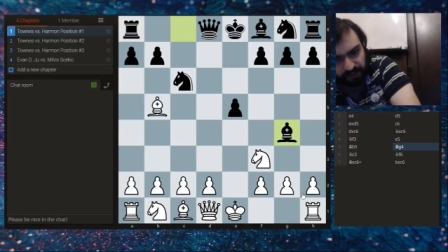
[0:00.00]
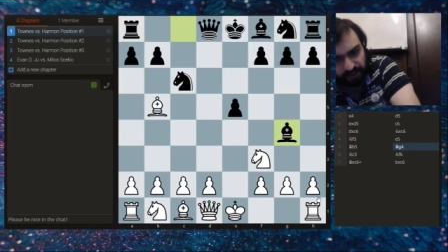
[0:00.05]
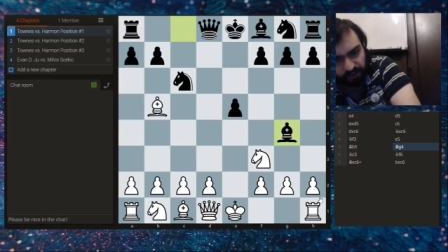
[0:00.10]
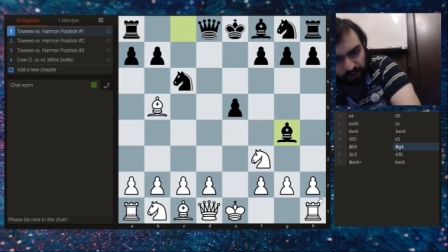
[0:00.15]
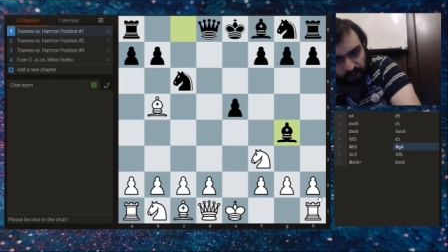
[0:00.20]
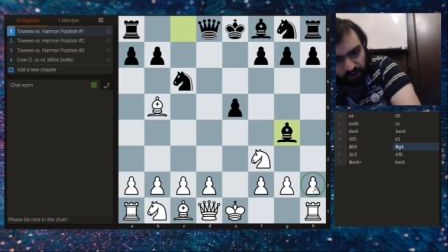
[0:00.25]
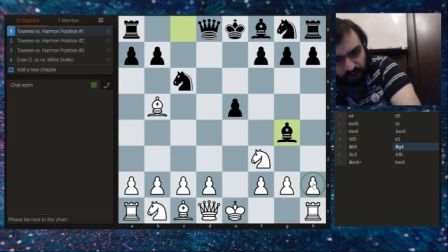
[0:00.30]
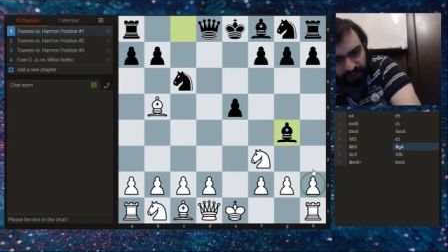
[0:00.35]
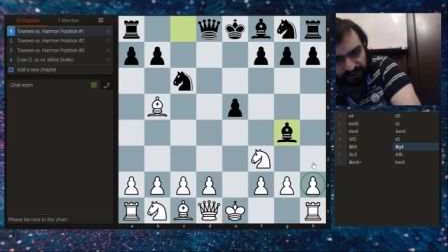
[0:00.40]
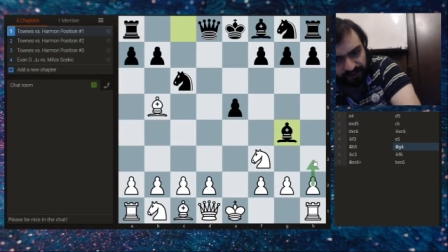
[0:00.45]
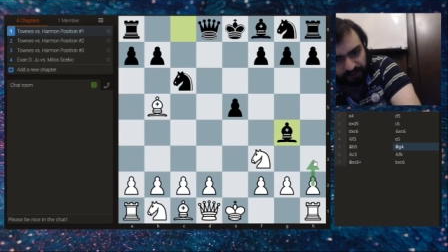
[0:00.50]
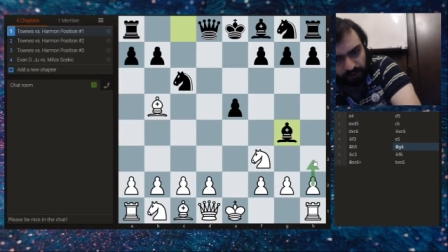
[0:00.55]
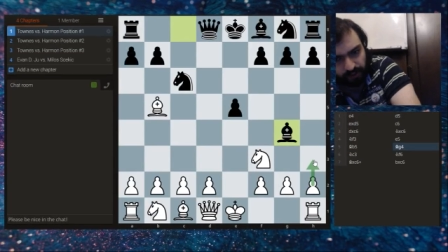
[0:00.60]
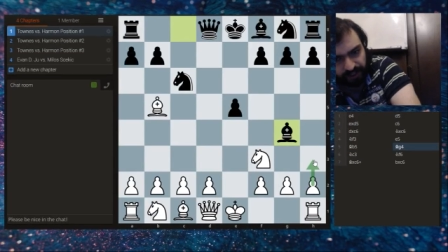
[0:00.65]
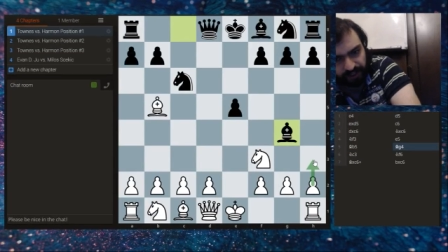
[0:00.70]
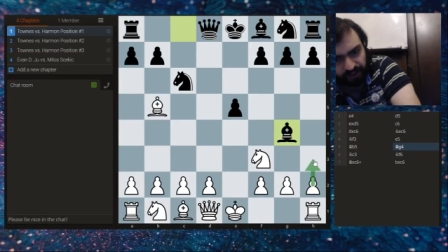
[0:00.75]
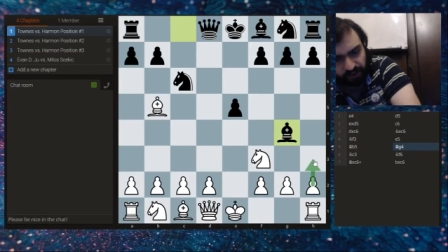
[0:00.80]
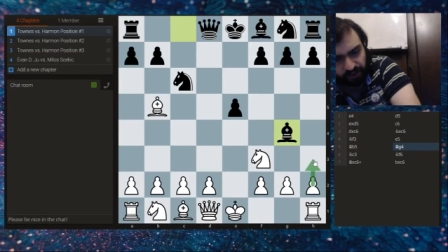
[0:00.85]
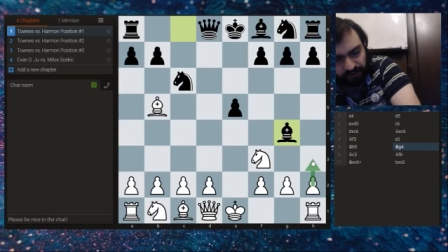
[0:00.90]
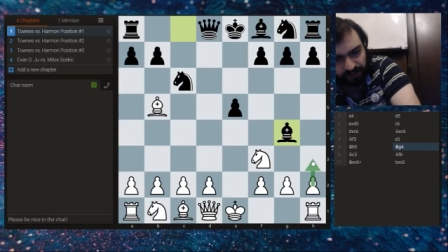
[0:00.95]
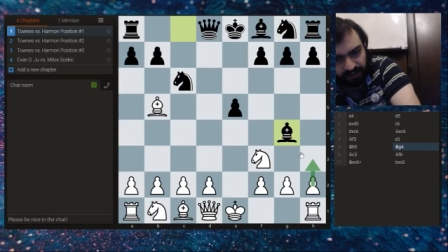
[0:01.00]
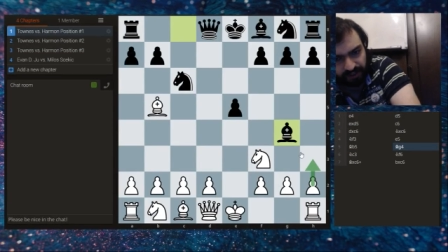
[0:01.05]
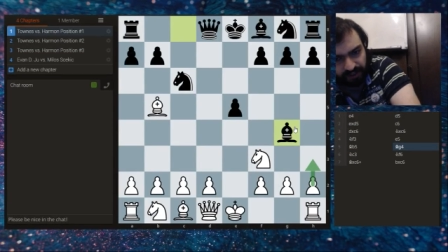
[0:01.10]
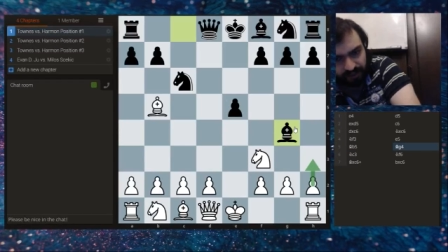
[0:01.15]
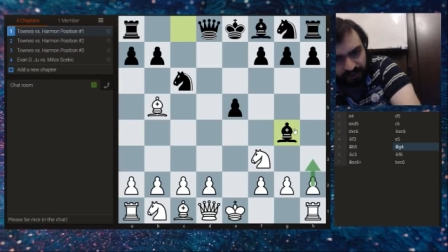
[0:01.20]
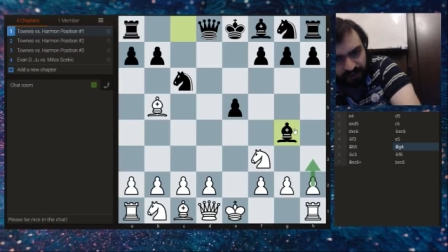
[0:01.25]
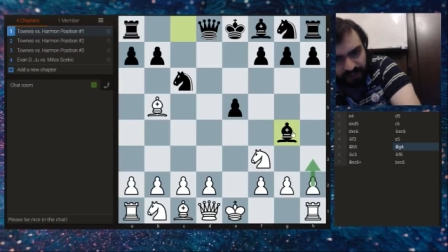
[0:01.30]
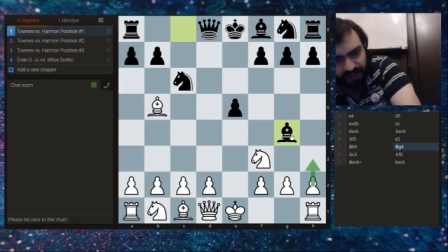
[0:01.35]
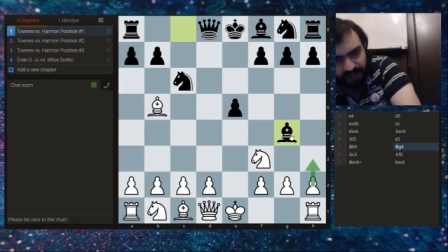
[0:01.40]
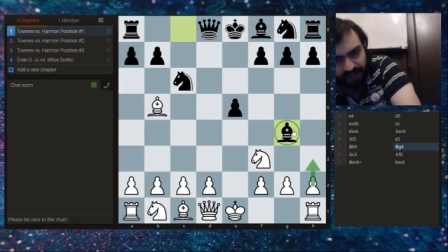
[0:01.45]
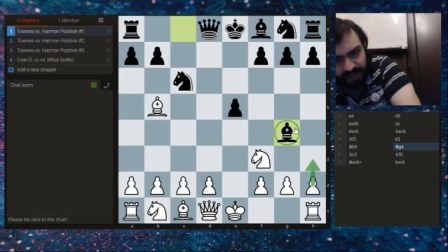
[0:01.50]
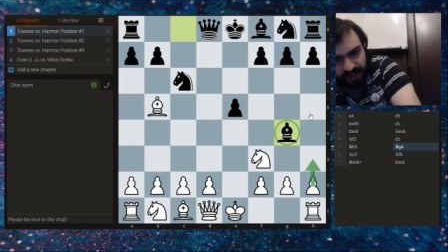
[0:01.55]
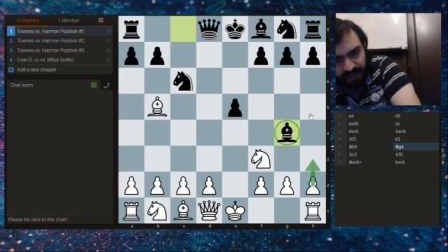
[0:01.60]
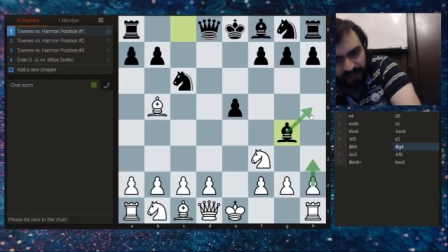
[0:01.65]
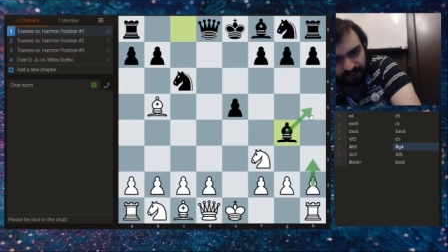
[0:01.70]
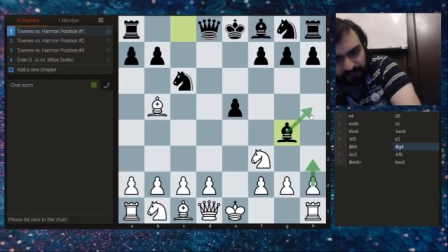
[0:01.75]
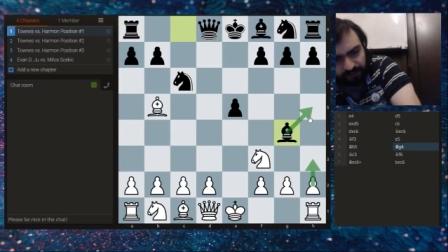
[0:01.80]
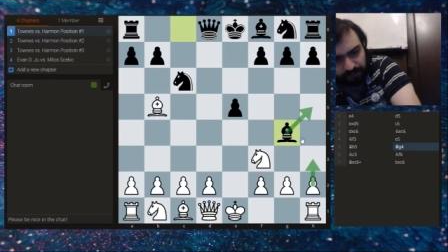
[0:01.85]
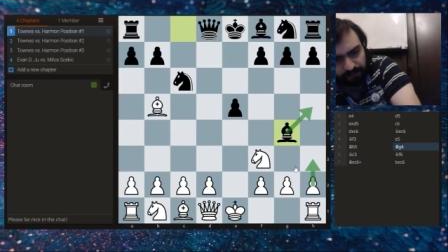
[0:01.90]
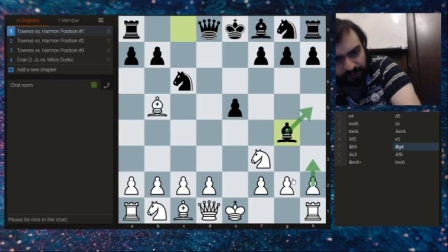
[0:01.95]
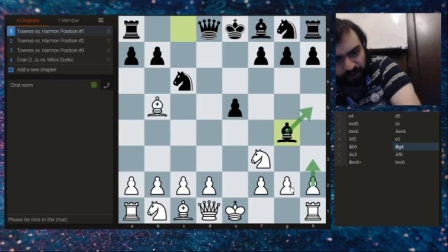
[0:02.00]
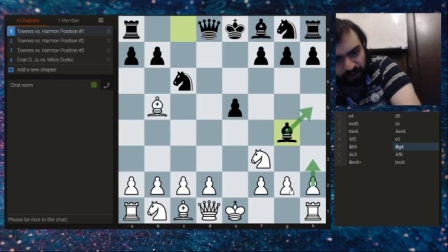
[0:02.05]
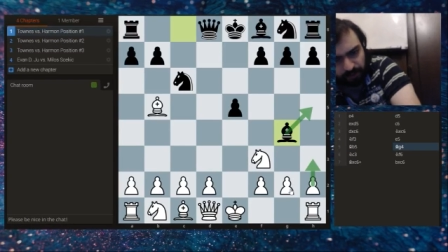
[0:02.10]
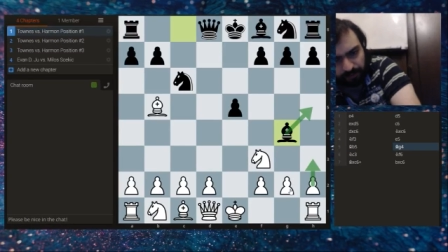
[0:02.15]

you should just go h3. And if the bishop